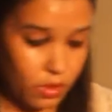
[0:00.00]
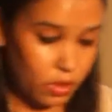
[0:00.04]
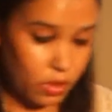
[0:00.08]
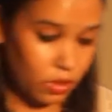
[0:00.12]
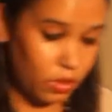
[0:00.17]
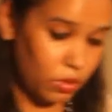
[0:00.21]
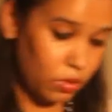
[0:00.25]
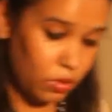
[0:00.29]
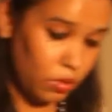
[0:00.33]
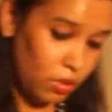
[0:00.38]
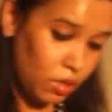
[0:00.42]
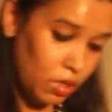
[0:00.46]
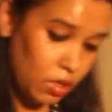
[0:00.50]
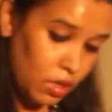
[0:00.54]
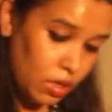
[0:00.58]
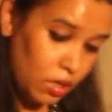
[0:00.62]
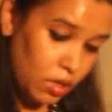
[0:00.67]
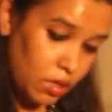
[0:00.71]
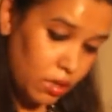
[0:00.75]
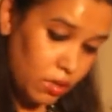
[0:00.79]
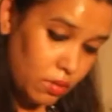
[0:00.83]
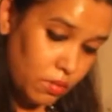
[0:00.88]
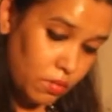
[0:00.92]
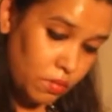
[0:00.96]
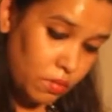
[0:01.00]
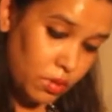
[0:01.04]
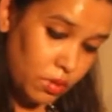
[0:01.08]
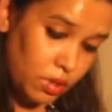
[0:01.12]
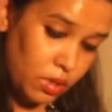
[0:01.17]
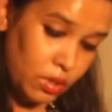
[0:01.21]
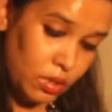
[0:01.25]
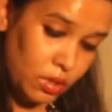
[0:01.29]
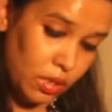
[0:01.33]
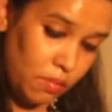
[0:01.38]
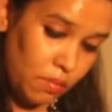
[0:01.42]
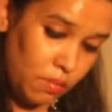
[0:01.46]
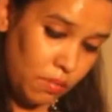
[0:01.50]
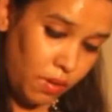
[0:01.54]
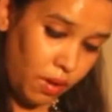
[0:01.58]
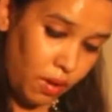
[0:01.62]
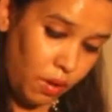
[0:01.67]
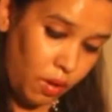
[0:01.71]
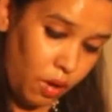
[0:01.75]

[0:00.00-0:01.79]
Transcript: Just going to put some